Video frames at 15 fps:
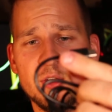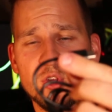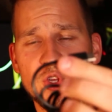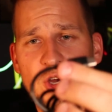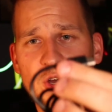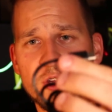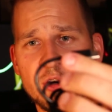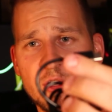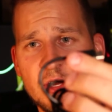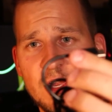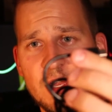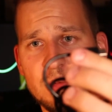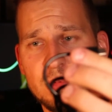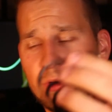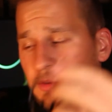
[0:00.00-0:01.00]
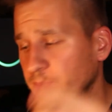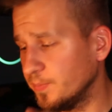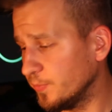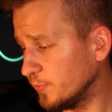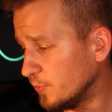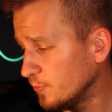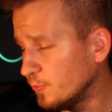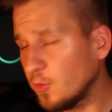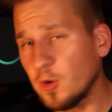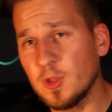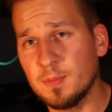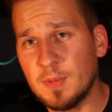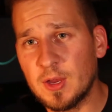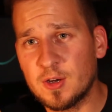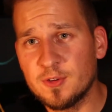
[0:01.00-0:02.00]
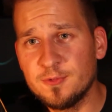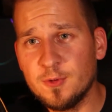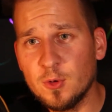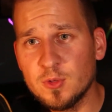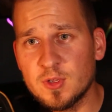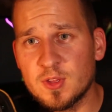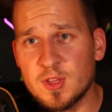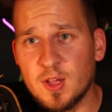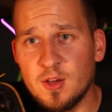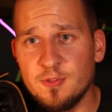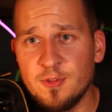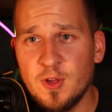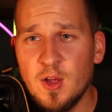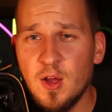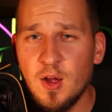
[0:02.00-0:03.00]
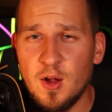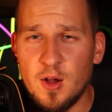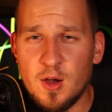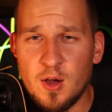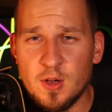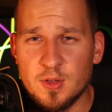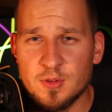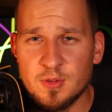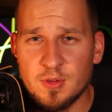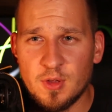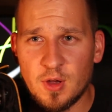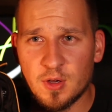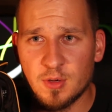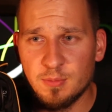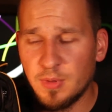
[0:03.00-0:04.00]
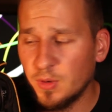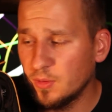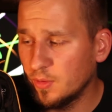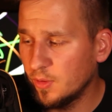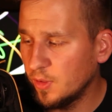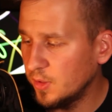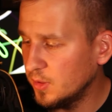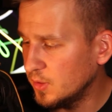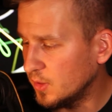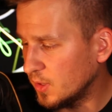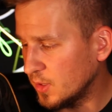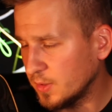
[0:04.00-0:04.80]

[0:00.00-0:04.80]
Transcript: charging cable for the microphone itself. I'll talk about the